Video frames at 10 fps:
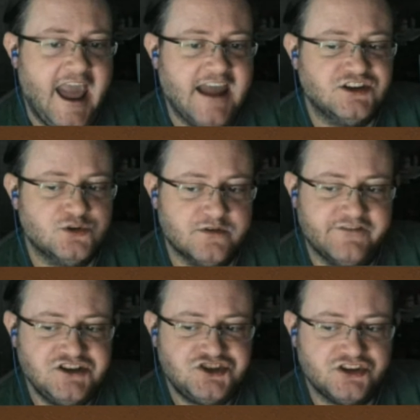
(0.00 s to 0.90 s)
and you
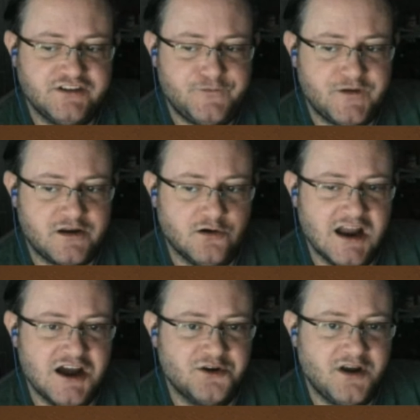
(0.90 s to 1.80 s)
eventually figure
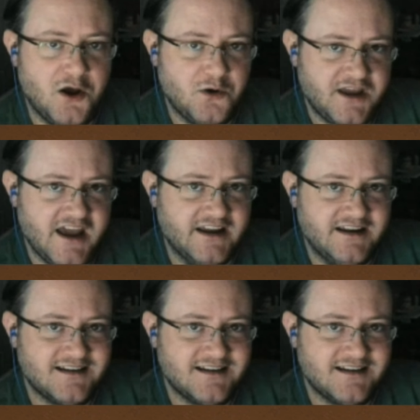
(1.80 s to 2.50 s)
out, okay,